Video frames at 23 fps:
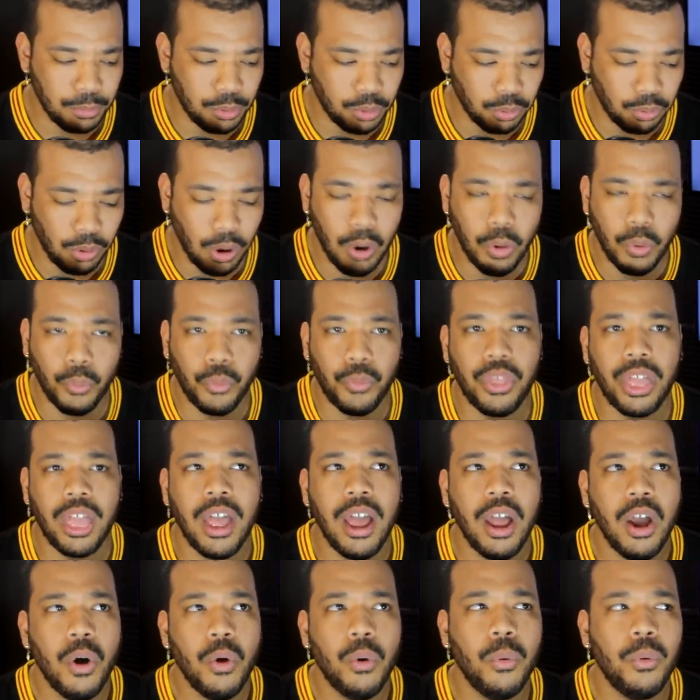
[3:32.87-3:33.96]
growth
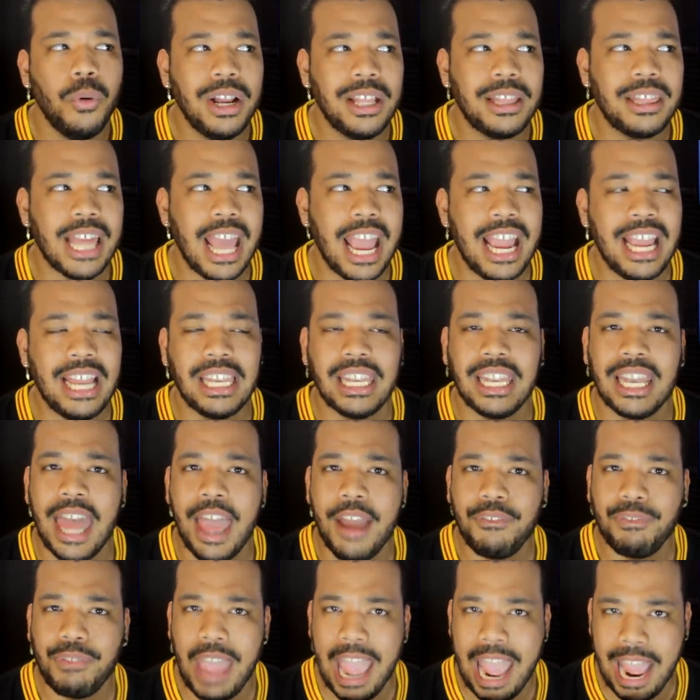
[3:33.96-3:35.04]
with a
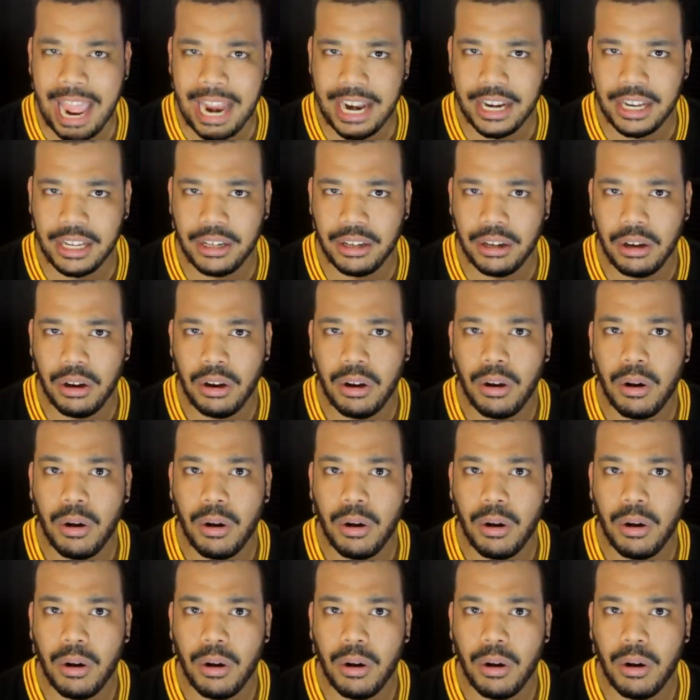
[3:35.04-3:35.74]
left-handed,